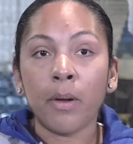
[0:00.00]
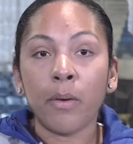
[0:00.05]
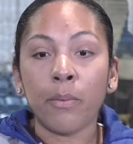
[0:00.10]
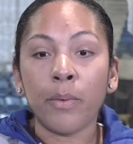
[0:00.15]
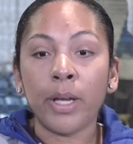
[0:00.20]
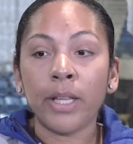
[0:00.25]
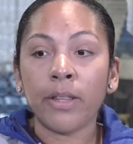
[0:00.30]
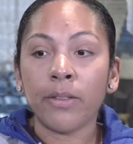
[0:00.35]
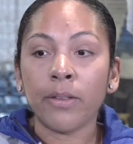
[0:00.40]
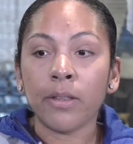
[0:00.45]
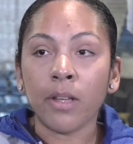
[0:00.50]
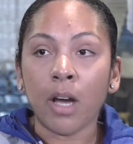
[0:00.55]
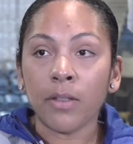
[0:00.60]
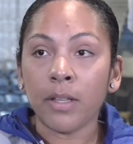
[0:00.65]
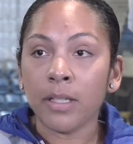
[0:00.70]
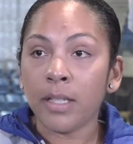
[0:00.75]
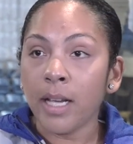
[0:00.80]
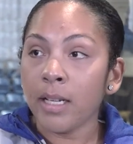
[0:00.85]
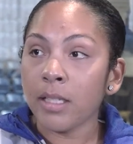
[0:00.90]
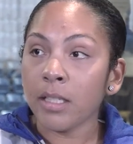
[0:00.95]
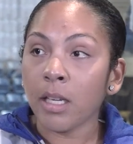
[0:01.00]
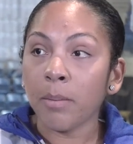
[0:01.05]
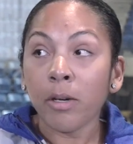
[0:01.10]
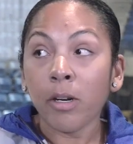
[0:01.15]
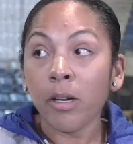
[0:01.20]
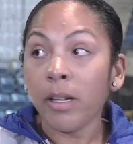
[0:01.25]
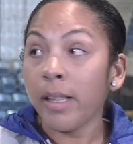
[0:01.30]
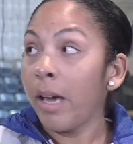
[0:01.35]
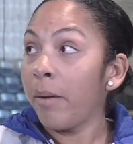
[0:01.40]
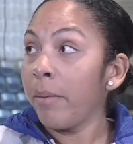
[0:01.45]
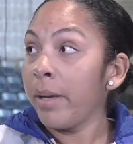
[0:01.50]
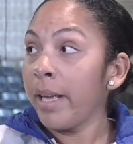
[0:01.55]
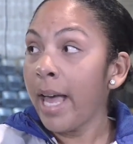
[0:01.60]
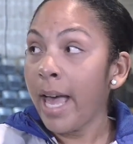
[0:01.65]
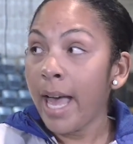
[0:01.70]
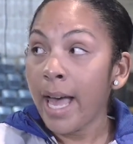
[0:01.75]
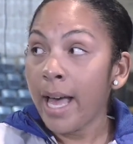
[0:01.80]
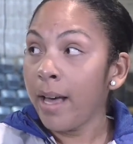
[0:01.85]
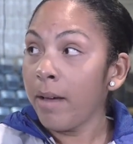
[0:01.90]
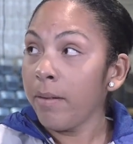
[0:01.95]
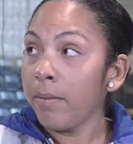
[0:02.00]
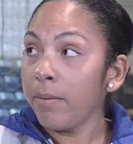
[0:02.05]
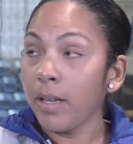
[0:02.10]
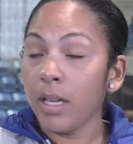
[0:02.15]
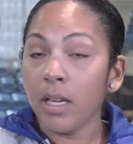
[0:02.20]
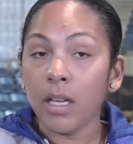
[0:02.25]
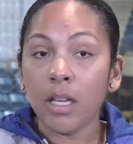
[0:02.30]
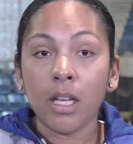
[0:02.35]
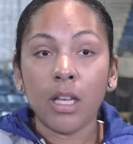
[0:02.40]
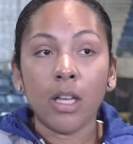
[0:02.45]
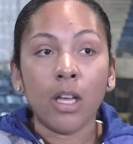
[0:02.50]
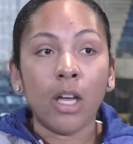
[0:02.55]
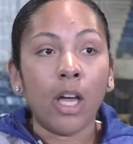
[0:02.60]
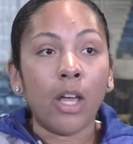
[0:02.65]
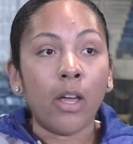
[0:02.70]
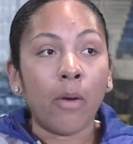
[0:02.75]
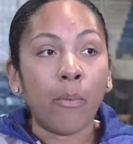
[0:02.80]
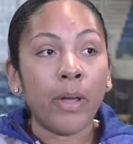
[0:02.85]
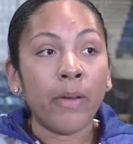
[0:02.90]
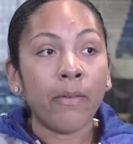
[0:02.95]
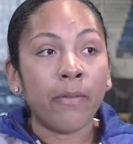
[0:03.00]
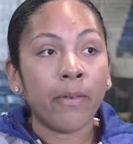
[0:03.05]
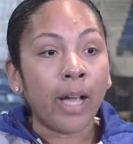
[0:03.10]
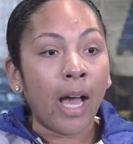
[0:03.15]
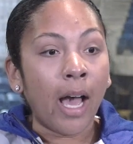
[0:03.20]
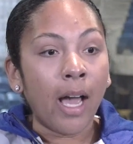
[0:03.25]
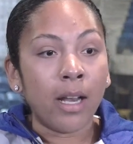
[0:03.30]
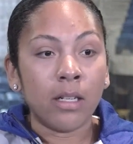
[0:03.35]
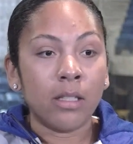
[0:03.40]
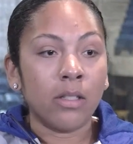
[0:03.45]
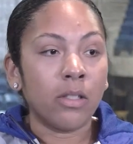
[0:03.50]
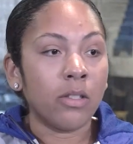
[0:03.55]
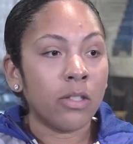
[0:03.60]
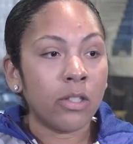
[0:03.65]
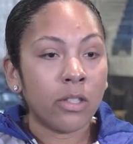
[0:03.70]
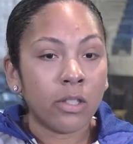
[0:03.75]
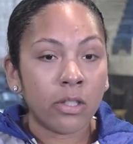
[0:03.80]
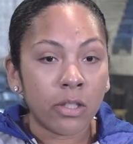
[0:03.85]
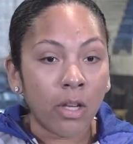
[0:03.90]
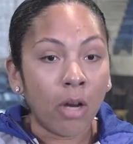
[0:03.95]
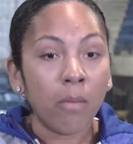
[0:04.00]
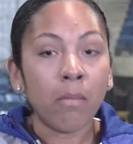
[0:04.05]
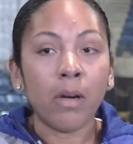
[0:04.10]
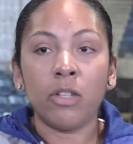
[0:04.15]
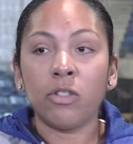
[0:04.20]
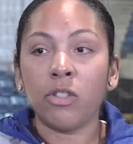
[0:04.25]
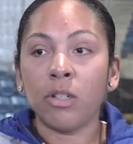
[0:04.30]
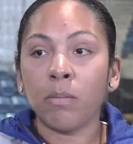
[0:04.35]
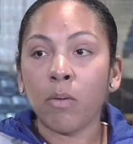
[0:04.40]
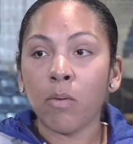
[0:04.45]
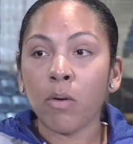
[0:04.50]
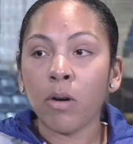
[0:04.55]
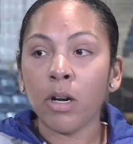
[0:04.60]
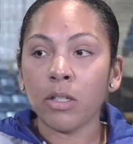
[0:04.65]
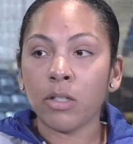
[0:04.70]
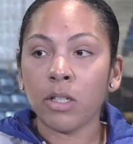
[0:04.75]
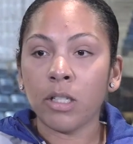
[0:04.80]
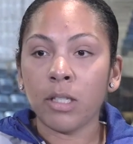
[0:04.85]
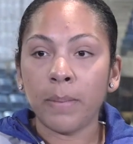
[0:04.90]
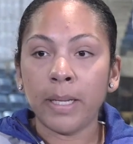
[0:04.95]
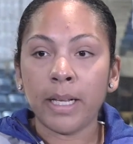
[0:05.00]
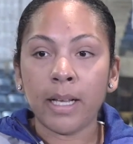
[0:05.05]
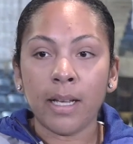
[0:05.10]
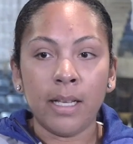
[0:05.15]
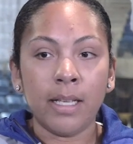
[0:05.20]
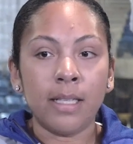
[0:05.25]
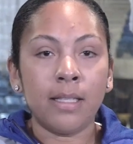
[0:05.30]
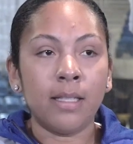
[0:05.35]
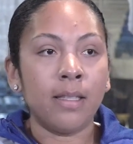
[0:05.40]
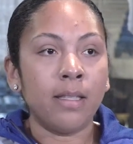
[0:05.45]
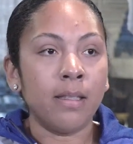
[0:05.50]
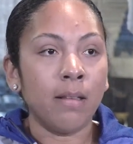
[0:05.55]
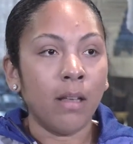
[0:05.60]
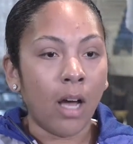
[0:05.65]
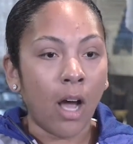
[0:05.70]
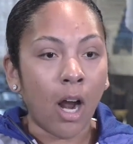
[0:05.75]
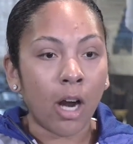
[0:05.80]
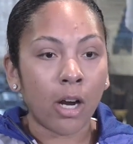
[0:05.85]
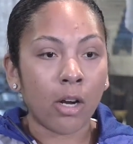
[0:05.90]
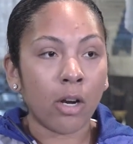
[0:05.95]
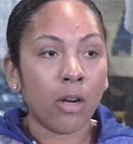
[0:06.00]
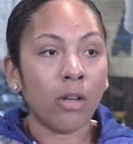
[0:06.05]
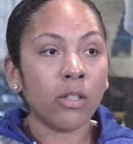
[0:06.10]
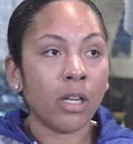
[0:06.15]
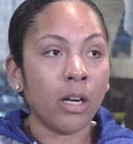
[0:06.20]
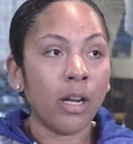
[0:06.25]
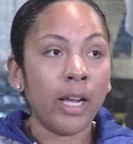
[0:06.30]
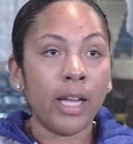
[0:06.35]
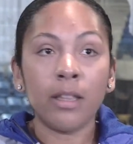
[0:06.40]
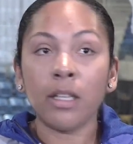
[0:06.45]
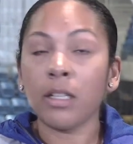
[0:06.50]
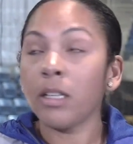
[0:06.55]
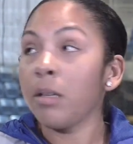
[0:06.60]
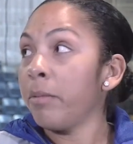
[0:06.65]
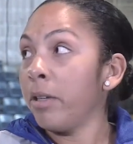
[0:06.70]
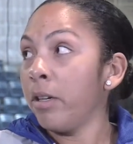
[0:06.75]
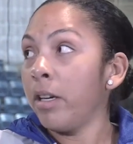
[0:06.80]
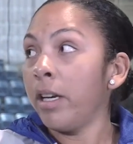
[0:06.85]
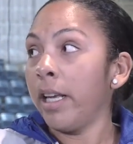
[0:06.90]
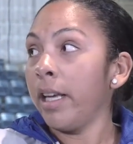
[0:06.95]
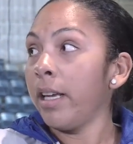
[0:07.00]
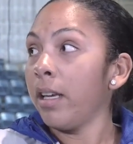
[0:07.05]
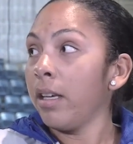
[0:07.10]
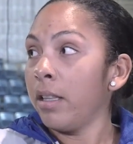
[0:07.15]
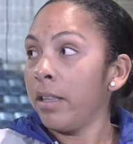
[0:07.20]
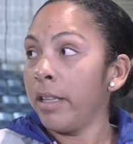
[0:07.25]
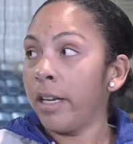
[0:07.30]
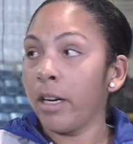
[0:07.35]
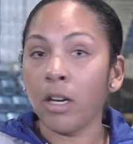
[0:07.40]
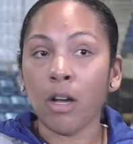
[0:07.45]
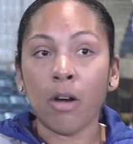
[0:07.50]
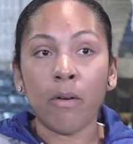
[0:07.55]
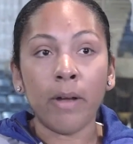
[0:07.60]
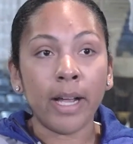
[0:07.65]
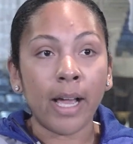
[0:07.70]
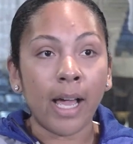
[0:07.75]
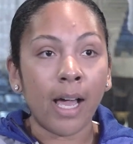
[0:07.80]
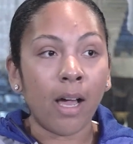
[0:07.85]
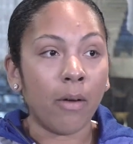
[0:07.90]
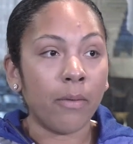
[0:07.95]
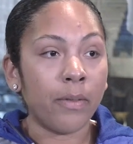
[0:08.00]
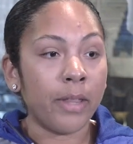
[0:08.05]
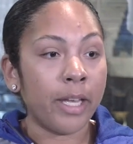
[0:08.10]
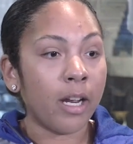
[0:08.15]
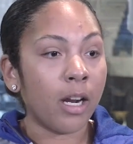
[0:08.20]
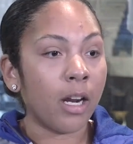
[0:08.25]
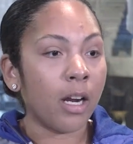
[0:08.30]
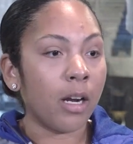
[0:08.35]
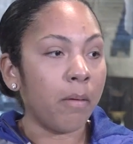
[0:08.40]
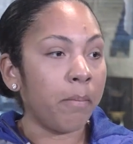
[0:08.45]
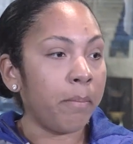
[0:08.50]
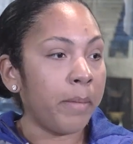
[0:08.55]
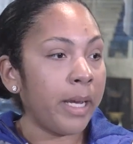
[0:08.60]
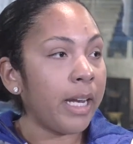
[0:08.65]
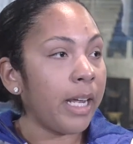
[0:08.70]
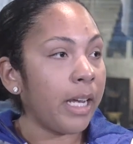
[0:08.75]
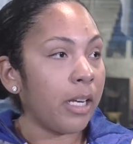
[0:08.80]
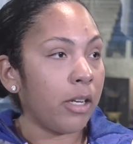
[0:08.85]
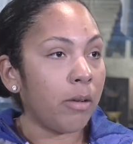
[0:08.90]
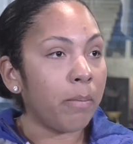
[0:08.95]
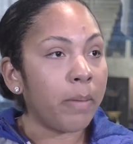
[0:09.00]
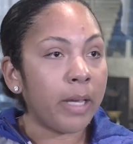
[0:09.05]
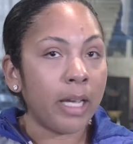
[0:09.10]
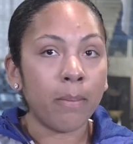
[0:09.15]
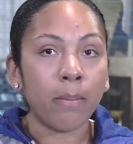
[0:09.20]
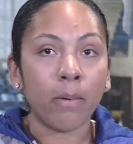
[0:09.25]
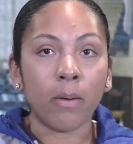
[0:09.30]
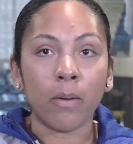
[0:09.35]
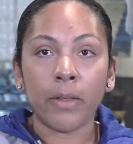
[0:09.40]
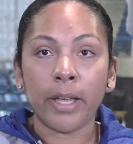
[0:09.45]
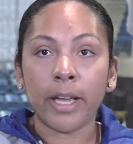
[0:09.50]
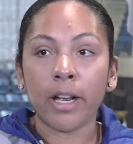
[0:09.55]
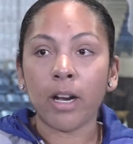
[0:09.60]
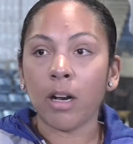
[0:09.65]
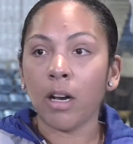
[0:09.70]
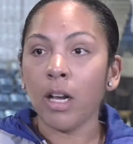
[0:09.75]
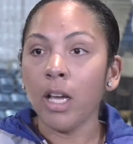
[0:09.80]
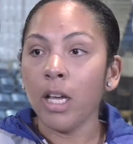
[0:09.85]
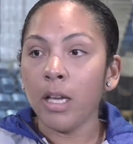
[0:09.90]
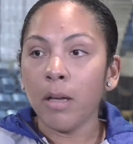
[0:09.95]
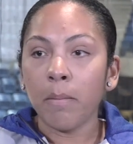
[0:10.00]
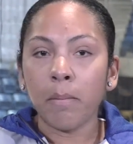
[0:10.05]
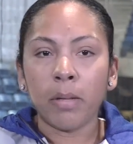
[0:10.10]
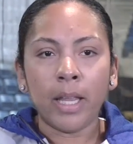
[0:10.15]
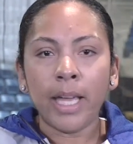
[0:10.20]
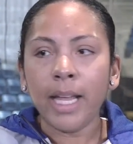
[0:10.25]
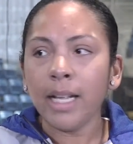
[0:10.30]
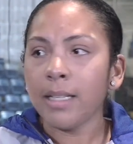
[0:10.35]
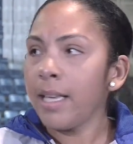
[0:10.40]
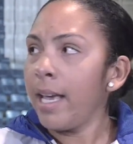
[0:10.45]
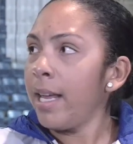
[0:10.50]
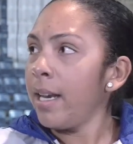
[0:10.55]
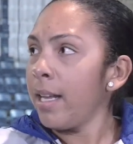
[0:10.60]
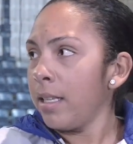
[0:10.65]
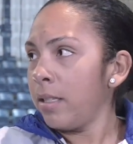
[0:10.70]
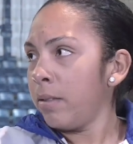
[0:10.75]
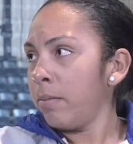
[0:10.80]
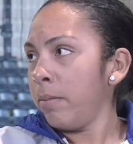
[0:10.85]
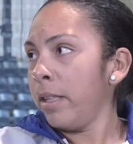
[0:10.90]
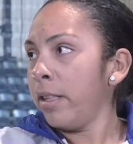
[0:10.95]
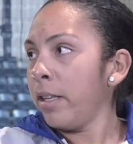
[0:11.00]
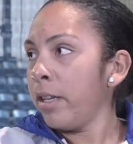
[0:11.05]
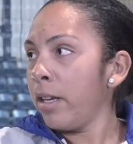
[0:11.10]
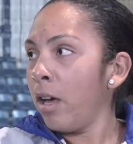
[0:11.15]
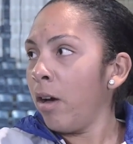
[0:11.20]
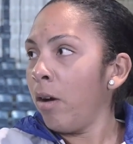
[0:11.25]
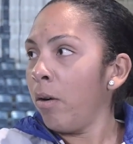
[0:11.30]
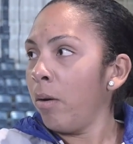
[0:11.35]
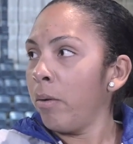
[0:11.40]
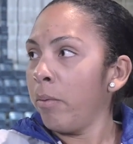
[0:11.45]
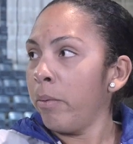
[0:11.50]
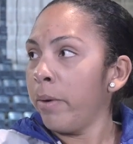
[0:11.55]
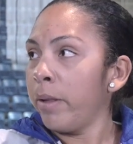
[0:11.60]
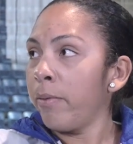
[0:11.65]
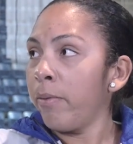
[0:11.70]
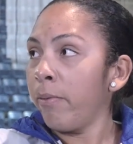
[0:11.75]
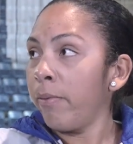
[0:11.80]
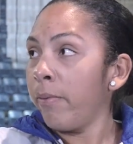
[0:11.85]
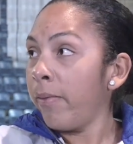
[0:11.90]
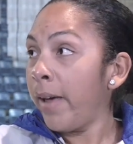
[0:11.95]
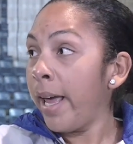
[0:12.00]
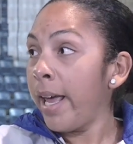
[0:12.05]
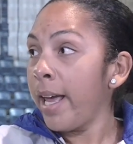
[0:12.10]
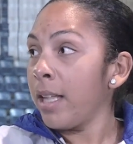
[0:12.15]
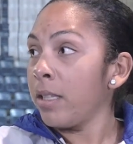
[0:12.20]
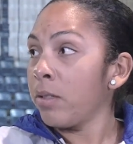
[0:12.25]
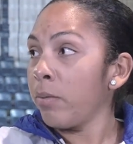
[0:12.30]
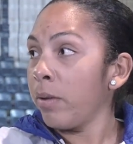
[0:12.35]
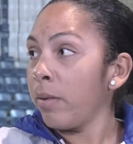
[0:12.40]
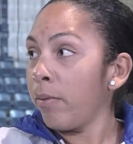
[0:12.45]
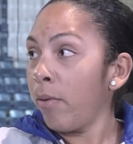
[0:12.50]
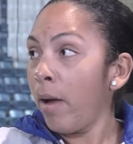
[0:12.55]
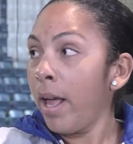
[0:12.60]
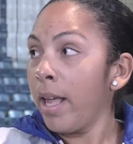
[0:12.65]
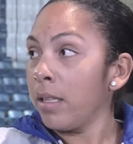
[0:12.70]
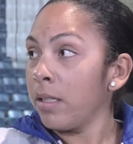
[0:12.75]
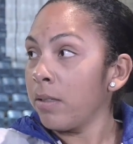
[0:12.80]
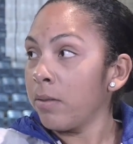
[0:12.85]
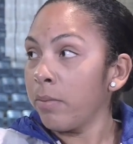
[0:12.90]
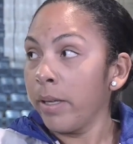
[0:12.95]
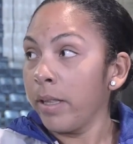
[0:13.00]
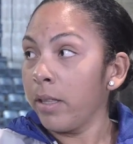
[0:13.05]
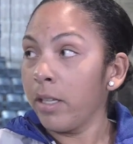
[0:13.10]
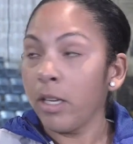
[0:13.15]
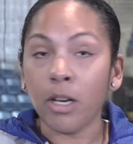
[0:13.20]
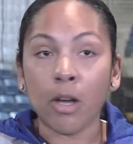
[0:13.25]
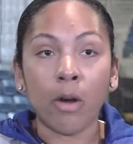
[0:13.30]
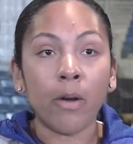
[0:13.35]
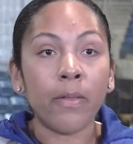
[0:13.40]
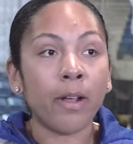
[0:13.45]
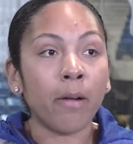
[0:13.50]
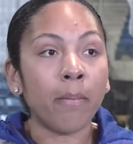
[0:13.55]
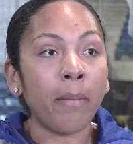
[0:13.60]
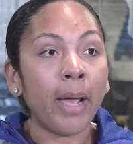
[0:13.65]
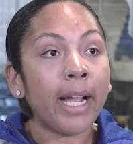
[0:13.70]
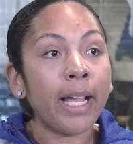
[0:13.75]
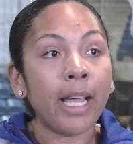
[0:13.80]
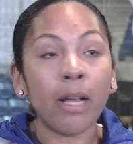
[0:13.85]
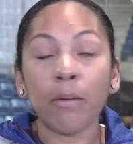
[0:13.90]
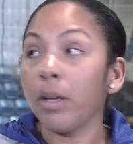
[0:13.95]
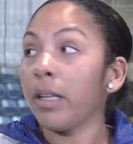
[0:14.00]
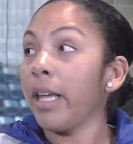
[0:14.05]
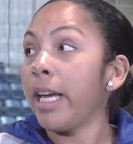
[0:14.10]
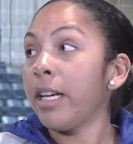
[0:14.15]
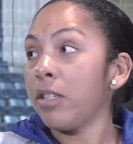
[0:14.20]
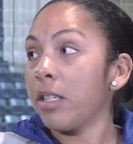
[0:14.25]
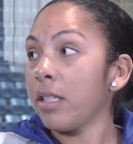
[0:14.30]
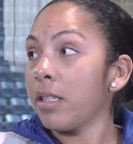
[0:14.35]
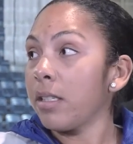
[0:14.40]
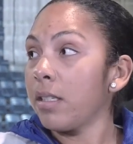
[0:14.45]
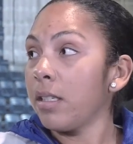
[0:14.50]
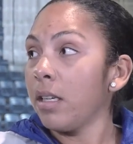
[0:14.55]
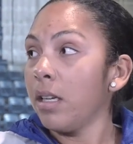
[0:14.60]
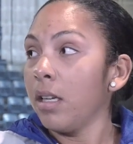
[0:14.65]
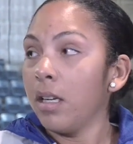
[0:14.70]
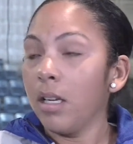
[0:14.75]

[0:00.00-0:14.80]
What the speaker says: With the tennis community that we have, we've gotten so much support just because our girls are in the community. They're going out. They're meeting new people. They're playing tennis with, with fans, with friends, and they're making relations.